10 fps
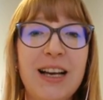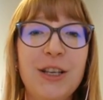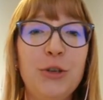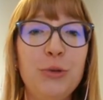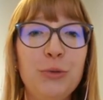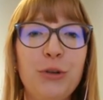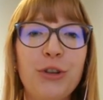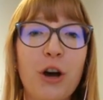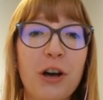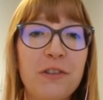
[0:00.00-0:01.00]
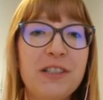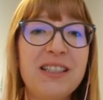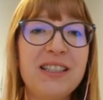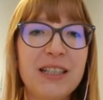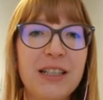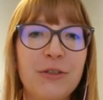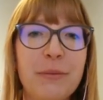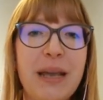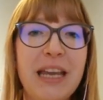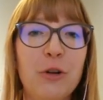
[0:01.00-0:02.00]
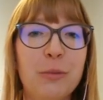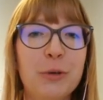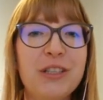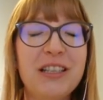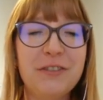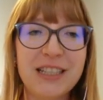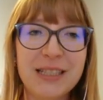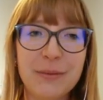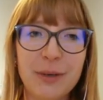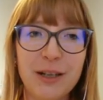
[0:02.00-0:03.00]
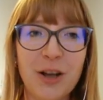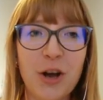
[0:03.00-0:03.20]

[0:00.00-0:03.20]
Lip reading: Youth often still remain almost invisible